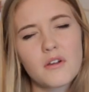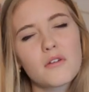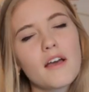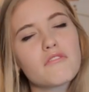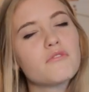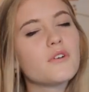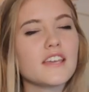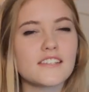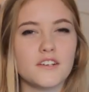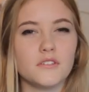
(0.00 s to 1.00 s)
We were about 4
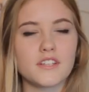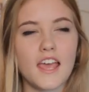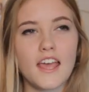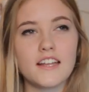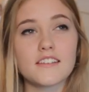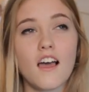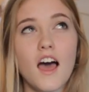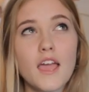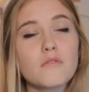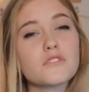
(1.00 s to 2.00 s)
years old, and
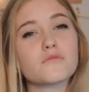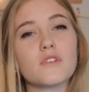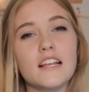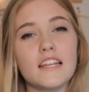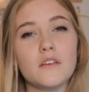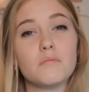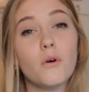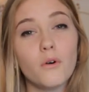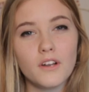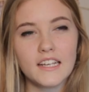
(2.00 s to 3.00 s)
I was really
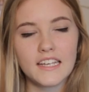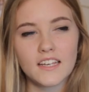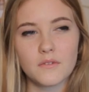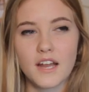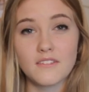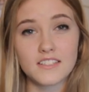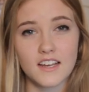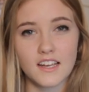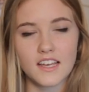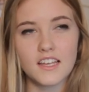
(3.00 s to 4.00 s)
poorly when I was
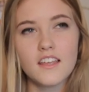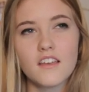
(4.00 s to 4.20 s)
younger